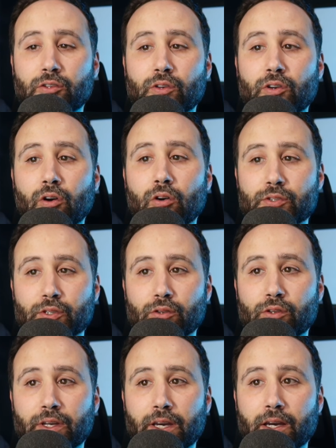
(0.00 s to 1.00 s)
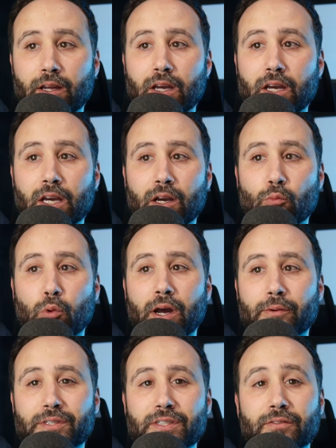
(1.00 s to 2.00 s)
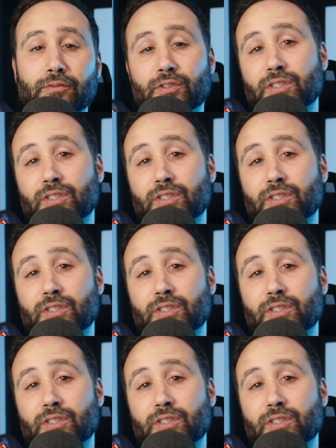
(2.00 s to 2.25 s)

You can also look at wide receivers,